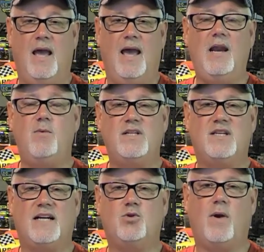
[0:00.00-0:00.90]
Anyways,
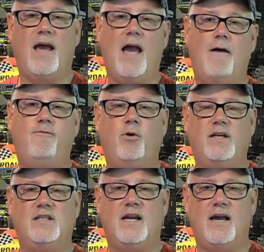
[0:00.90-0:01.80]
that's what I have for you
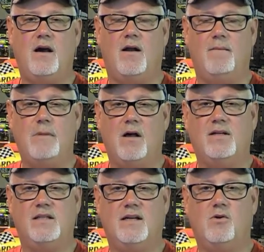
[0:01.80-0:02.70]
today on
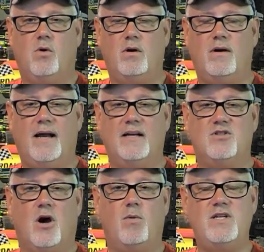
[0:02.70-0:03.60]
Malcontent Corner. As
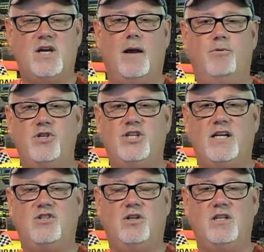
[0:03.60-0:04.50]
always, I
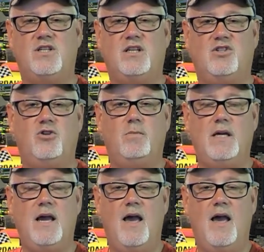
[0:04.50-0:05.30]
appreciate you listening to me.